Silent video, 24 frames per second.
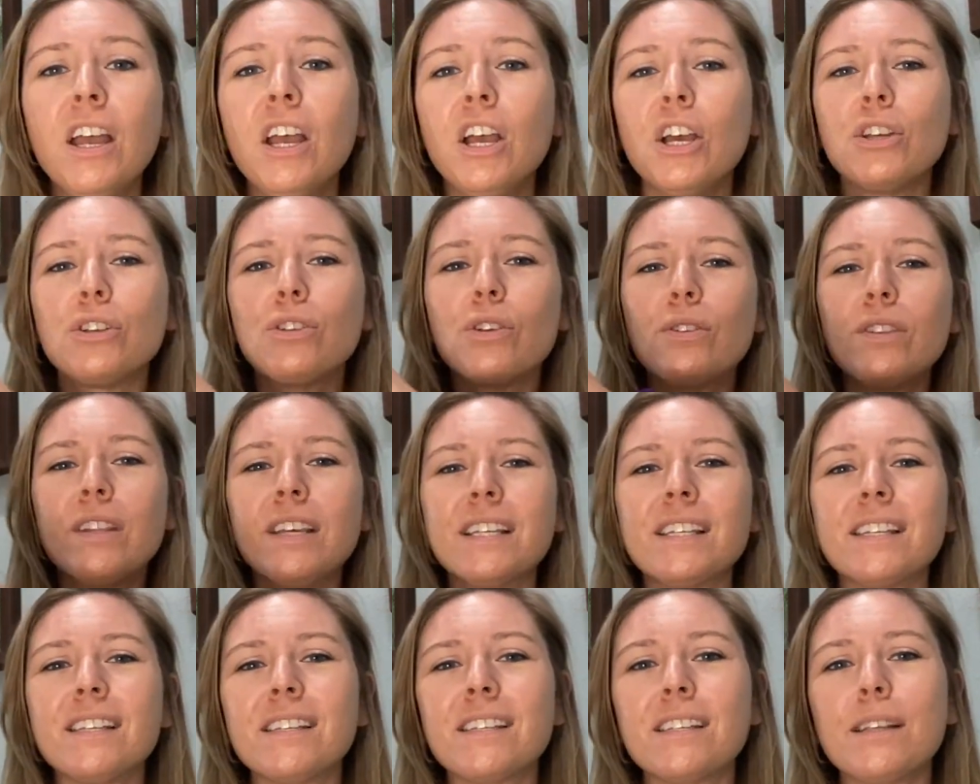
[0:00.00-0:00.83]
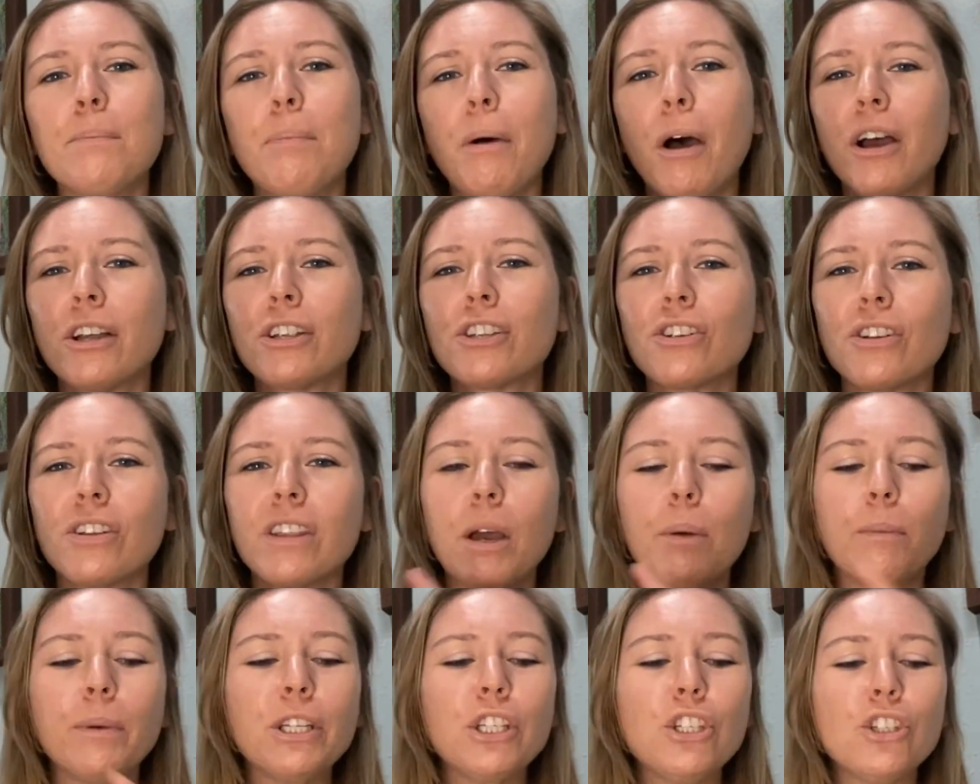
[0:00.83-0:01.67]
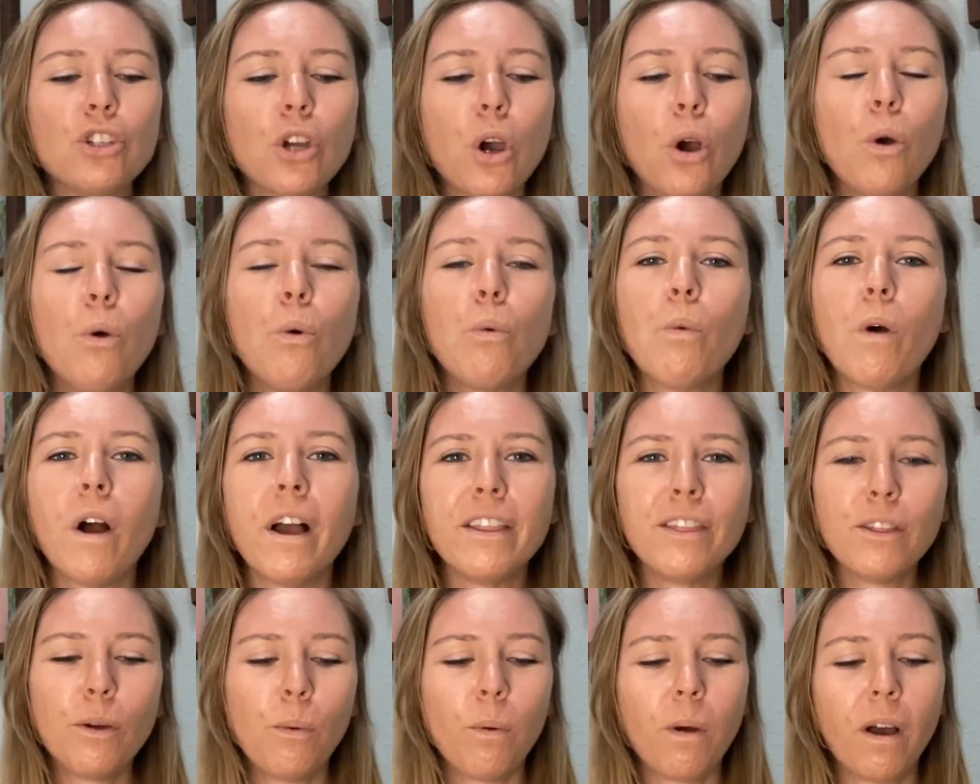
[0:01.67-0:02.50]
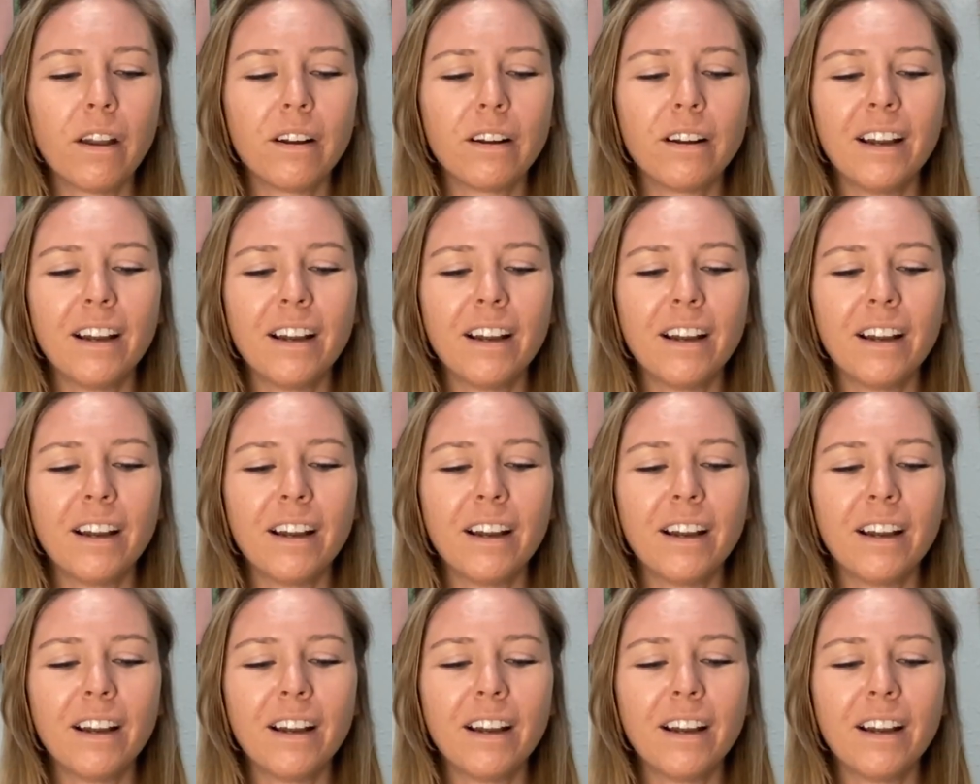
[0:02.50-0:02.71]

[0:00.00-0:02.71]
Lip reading: So this is the posture that we don't want in the water,